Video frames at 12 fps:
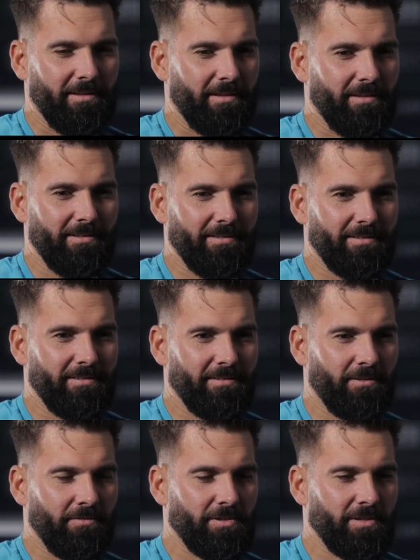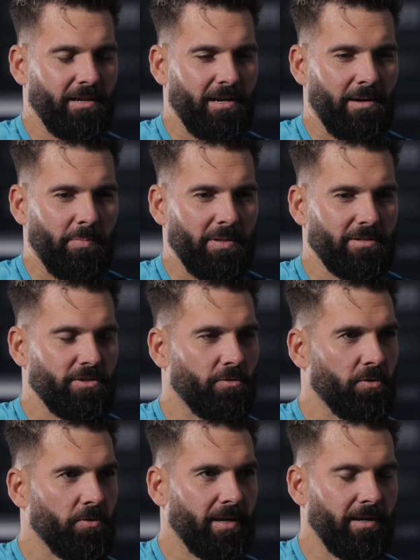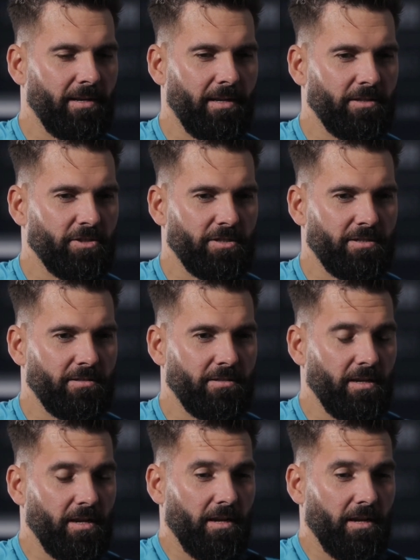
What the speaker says: and then obviously it happened so quickly, and just